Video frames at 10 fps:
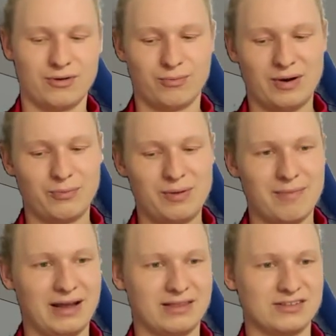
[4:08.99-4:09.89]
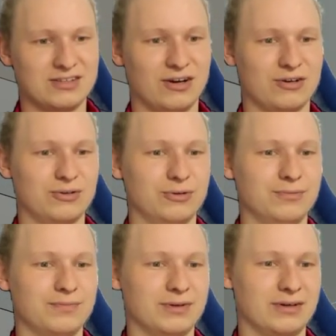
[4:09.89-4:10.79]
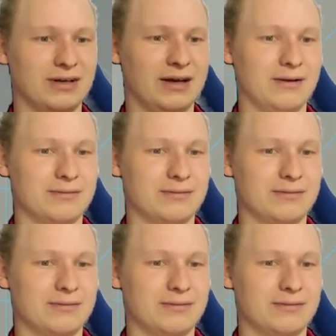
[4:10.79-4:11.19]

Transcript: when we made the circle, okay,